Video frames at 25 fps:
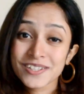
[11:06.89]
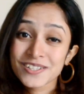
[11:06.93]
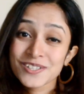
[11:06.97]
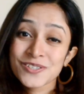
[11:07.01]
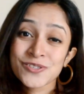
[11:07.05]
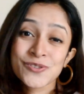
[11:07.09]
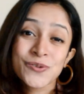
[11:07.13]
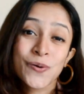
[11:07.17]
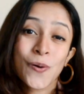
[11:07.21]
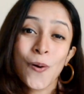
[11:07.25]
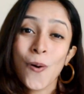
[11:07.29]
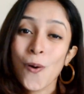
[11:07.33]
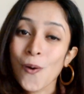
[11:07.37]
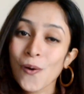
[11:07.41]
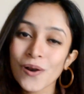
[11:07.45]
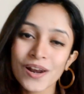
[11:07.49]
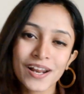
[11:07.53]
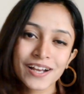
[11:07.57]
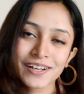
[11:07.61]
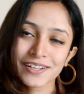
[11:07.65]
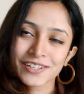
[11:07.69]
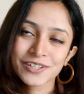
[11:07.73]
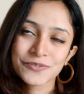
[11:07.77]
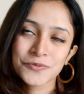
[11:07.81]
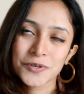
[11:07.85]
So all I
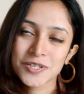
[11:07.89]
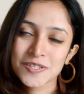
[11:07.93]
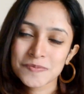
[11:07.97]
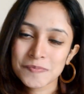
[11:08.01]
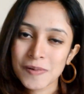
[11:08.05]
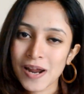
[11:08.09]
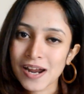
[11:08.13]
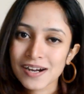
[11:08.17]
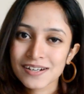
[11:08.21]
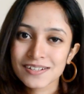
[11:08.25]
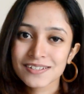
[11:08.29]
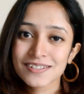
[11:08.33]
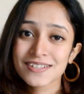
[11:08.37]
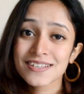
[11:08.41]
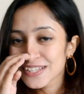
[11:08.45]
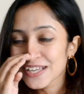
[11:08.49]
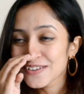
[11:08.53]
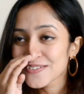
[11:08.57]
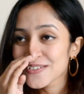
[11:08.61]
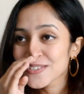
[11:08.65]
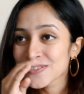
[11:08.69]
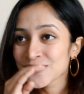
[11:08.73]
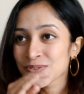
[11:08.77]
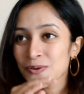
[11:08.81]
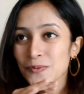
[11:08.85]
did was practice. There
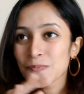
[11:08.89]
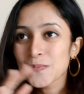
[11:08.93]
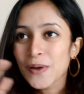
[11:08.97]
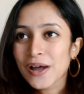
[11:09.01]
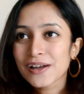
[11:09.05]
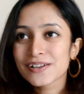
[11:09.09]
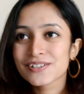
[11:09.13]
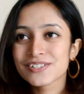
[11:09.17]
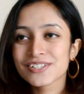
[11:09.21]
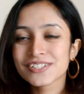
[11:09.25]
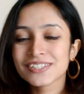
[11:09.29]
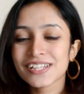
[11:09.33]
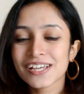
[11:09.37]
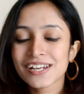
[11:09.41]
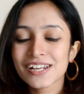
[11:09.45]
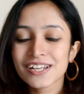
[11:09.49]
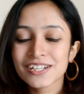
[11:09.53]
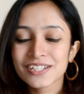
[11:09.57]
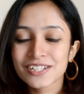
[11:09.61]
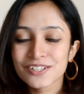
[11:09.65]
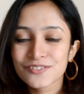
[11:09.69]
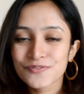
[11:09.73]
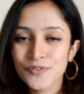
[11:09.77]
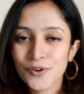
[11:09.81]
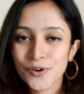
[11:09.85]
was no magic that I
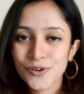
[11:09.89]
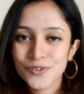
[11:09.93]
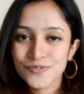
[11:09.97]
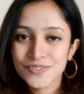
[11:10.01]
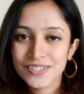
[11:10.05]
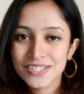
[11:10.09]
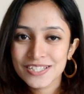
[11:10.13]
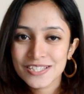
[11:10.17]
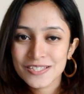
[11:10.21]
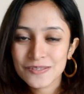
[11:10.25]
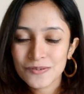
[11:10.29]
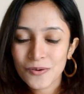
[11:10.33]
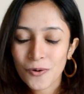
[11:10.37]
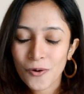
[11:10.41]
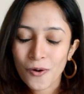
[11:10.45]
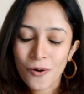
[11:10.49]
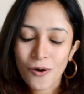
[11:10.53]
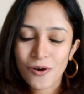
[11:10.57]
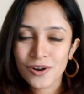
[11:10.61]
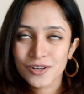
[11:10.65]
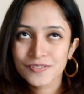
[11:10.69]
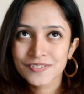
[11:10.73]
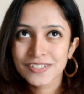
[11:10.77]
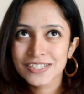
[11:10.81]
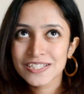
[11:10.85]
did for all
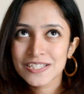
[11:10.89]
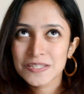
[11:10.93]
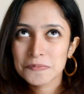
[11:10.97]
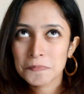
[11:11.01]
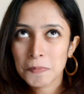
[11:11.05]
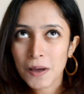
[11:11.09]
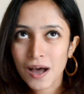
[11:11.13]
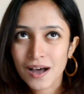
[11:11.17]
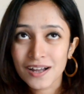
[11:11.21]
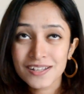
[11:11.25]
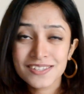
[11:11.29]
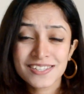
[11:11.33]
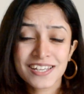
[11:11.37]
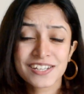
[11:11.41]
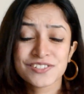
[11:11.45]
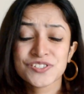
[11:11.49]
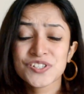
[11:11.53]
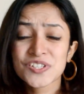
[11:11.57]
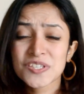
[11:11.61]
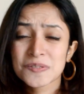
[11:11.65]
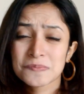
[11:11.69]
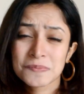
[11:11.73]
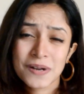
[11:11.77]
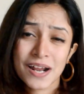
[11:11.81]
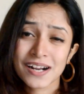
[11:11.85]
of these parts. I
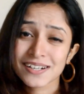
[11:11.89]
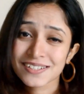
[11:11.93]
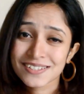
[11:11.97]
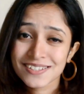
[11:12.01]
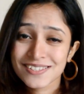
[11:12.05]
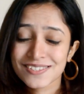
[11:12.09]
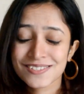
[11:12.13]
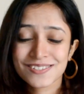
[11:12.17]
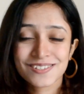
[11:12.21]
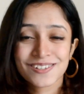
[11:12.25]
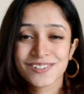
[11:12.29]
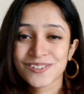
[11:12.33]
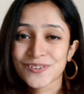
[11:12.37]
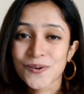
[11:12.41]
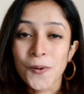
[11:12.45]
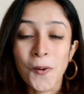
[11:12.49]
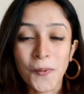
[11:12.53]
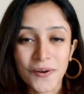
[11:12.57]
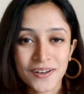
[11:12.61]
just practiced a lot,